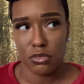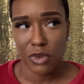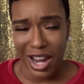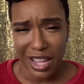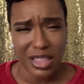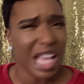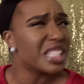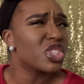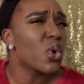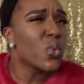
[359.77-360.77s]
Right? That's
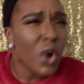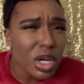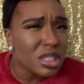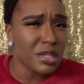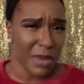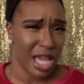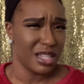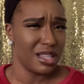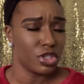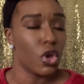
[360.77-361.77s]
the worst somebody
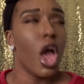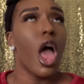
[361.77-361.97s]
can do.